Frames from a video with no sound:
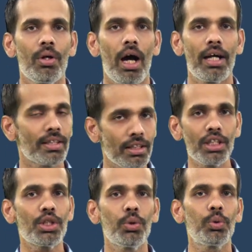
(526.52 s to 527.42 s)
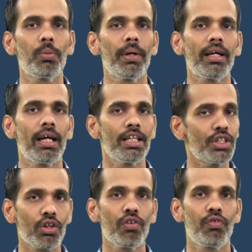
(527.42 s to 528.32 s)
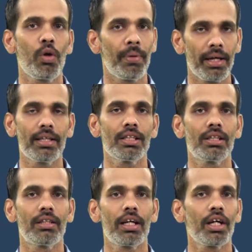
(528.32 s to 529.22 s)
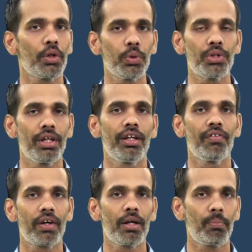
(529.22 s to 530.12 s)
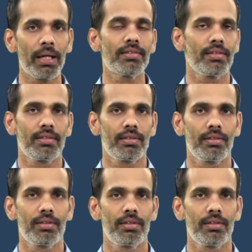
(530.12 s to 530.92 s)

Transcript: I suggest you to make a list of lubricants that are used in different places.